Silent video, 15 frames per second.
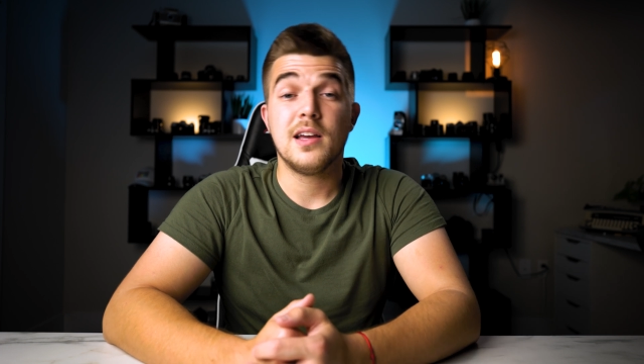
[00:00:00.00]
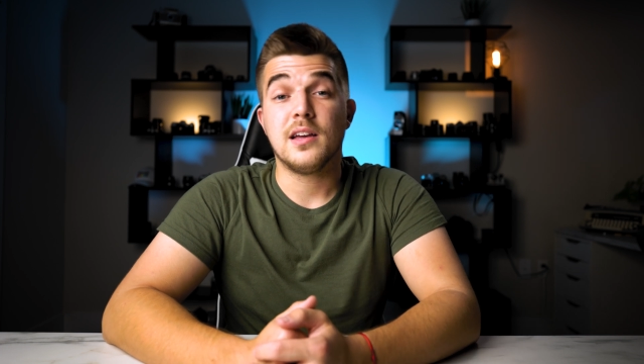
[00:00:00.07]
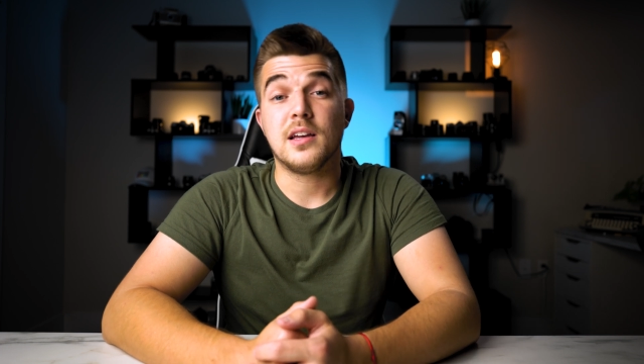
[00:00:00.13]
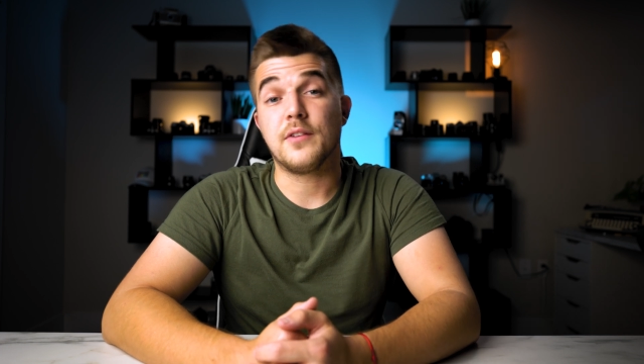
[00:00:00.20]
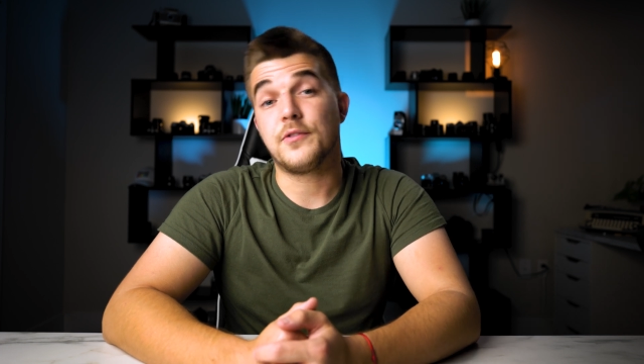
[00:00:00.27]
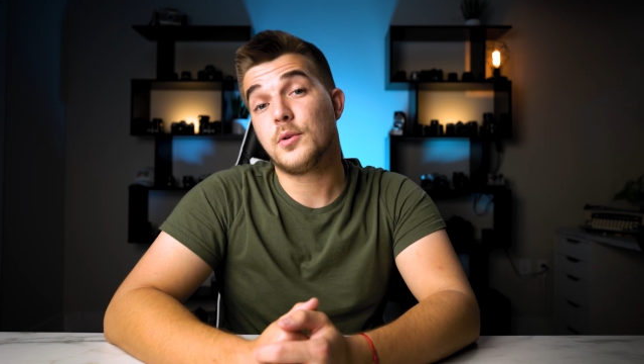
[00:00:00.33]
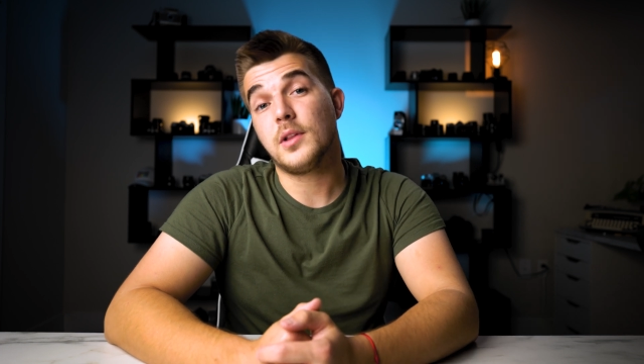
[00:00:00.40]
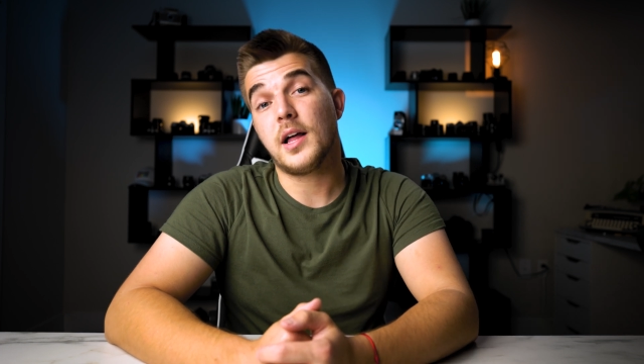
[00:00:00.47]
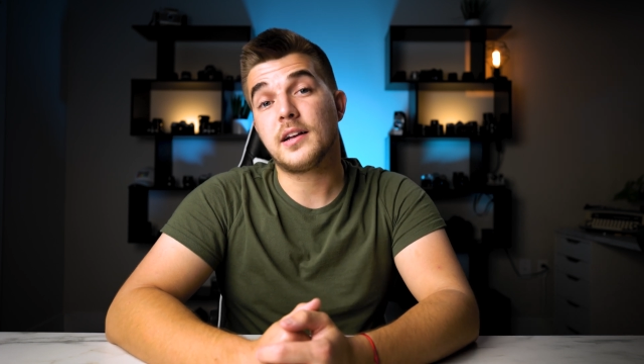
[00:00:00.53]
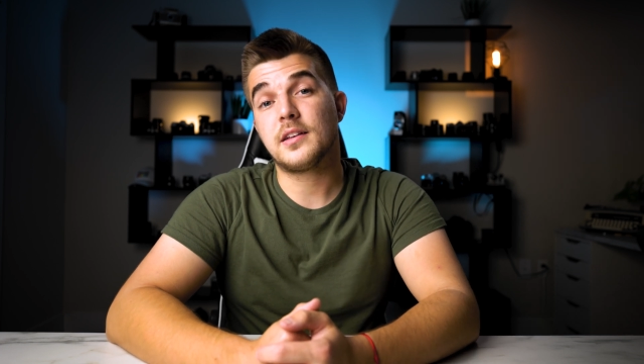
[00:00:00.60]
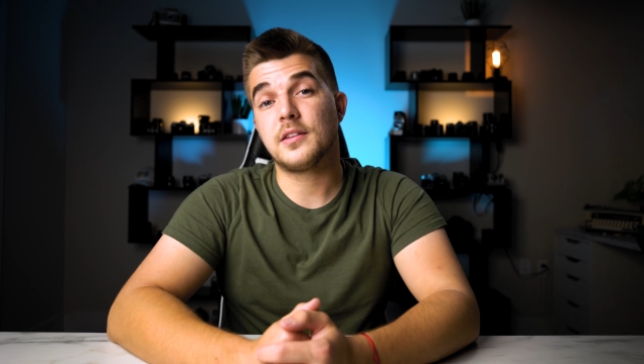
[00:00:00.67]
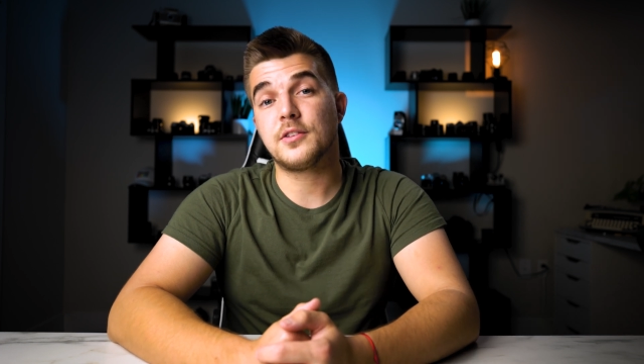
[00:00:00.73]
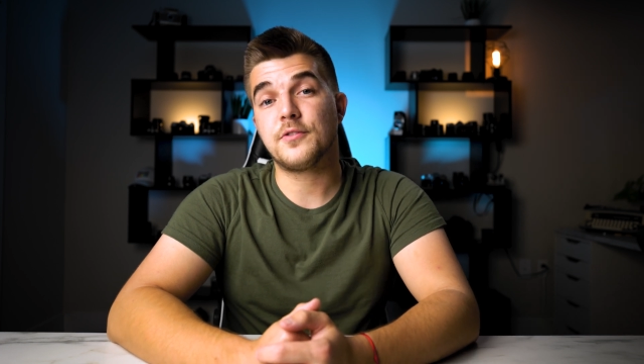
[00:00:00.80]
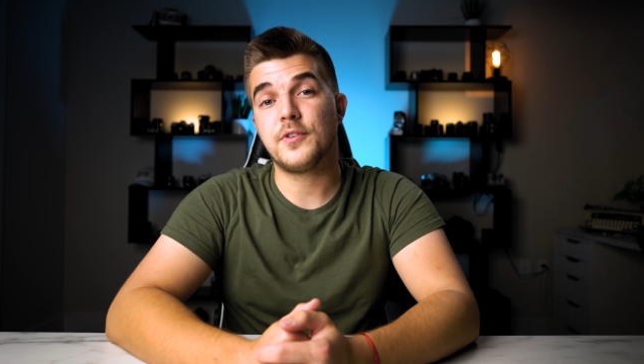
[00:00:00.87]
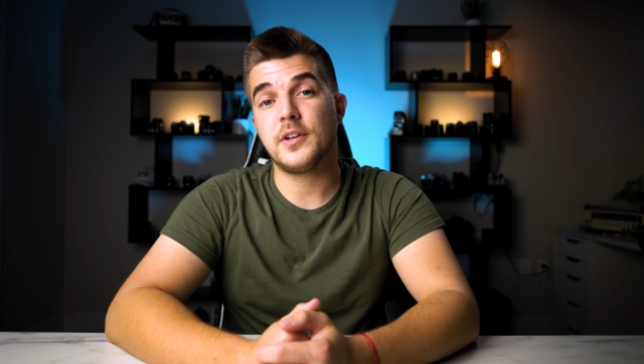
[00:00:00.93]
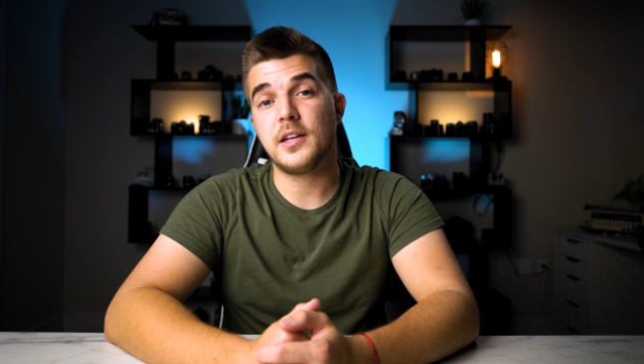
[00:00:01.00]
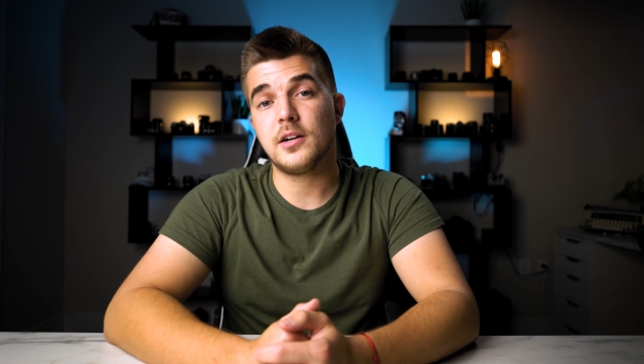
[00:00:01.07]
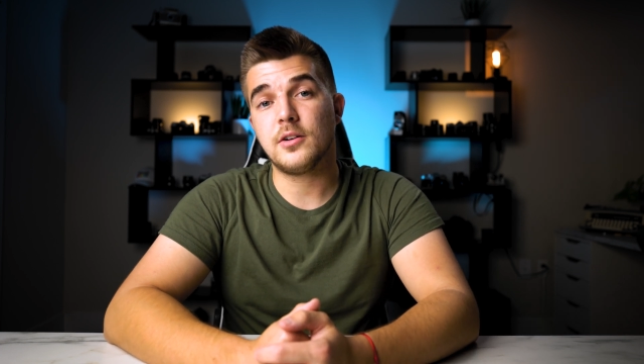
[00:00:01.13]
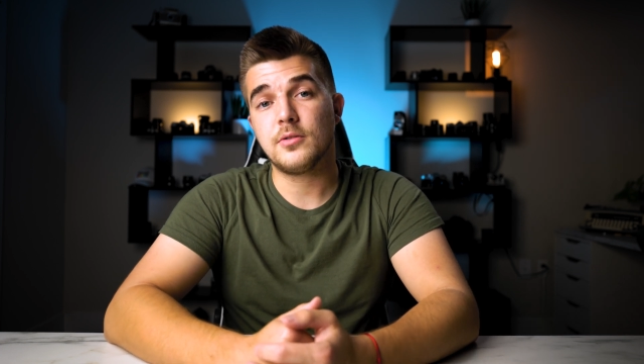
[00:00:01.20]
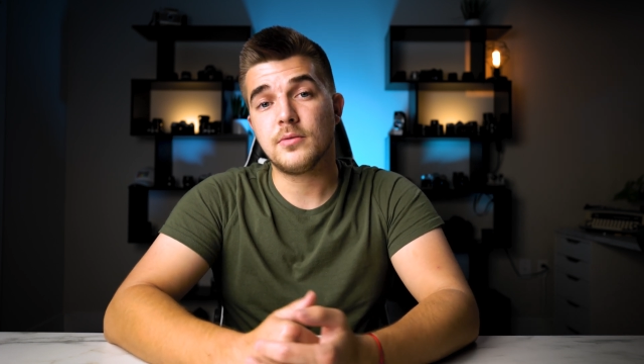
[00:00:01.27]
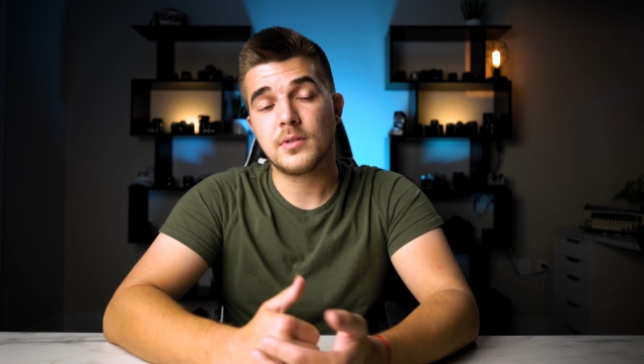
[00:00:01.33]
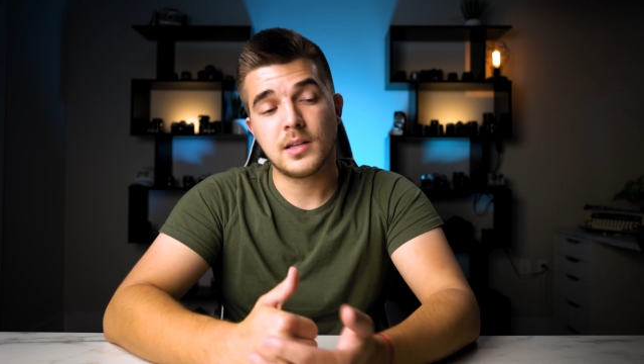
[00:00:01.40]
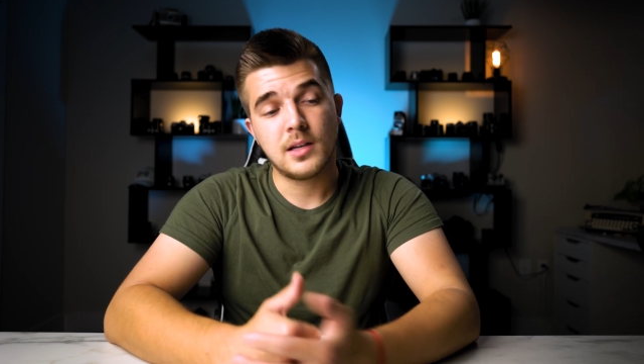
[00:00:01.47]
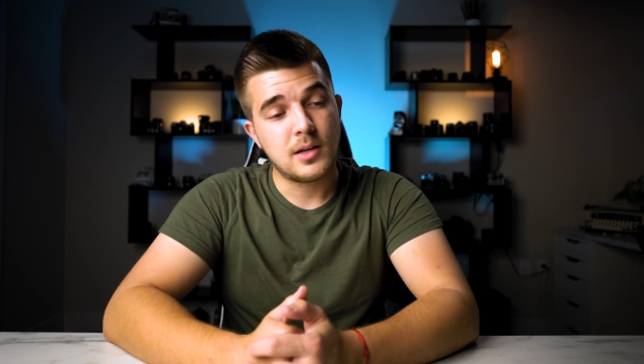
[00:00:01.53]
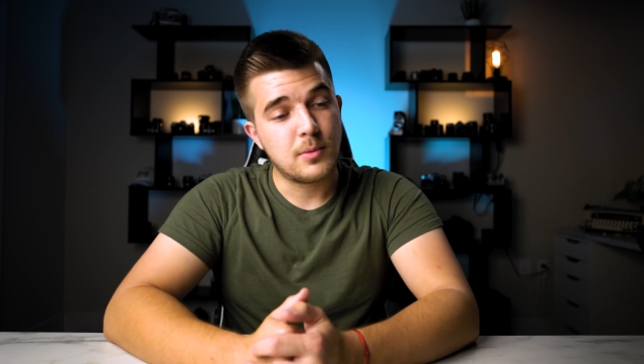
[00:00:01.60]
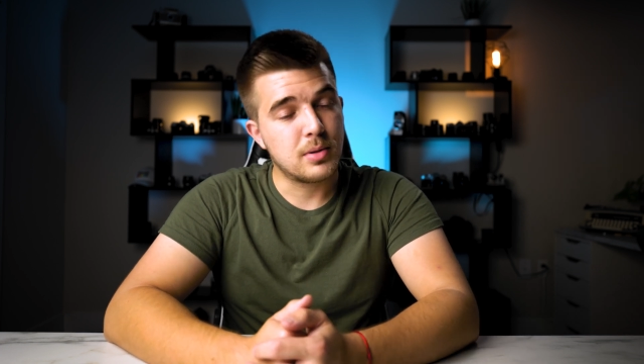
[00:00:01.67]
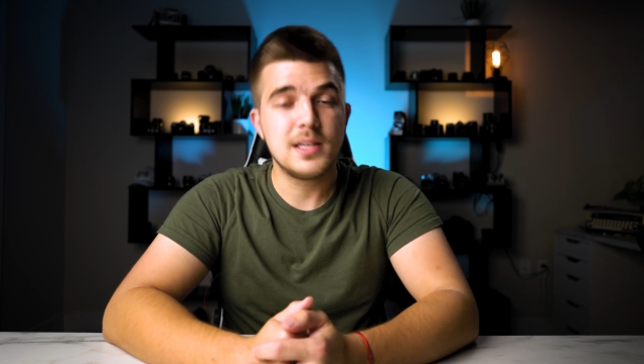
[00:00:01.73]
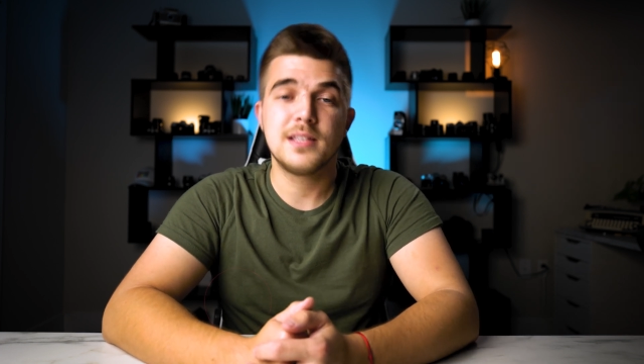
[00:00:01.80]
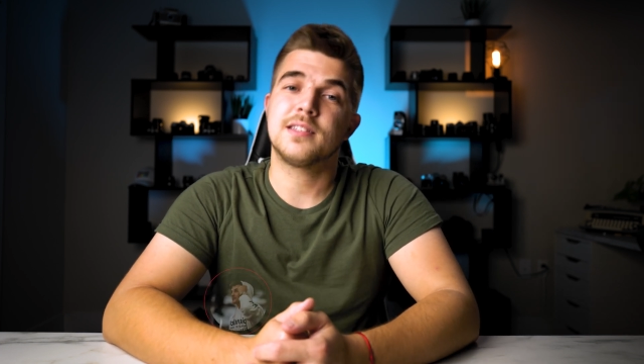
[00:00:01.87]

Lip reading: If you liked this video, please